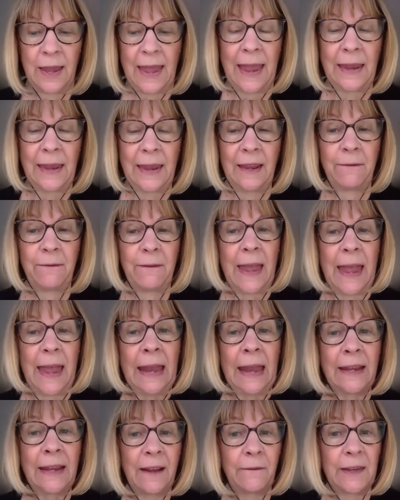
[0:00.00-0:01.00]
and if
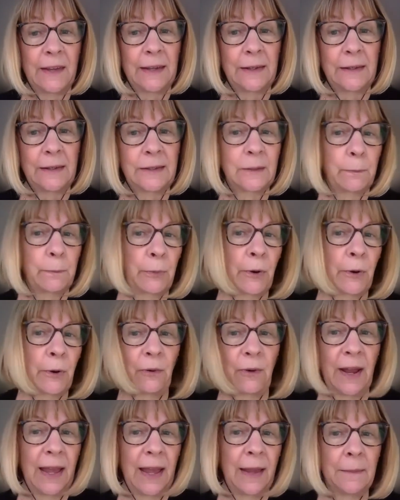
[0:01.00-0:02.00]
any of these
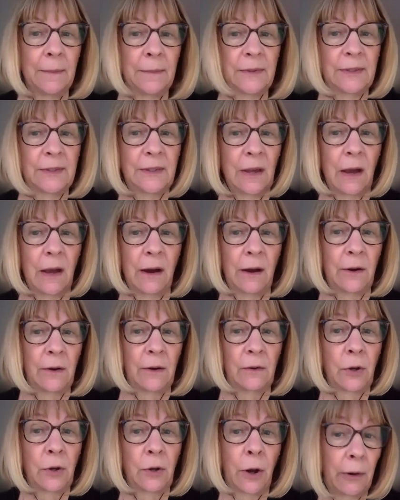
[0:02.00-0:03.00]
programs
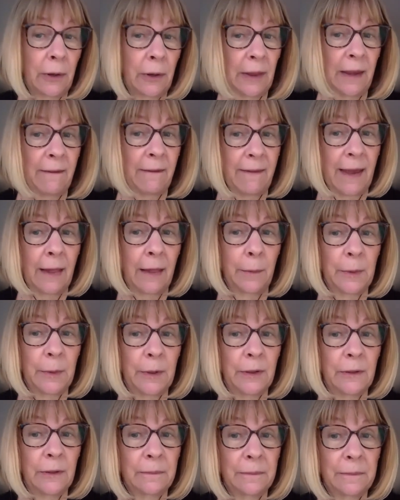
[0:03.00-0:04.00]
are currently
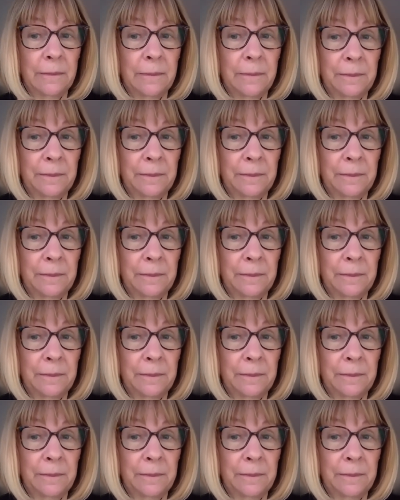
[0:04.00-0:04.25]
available?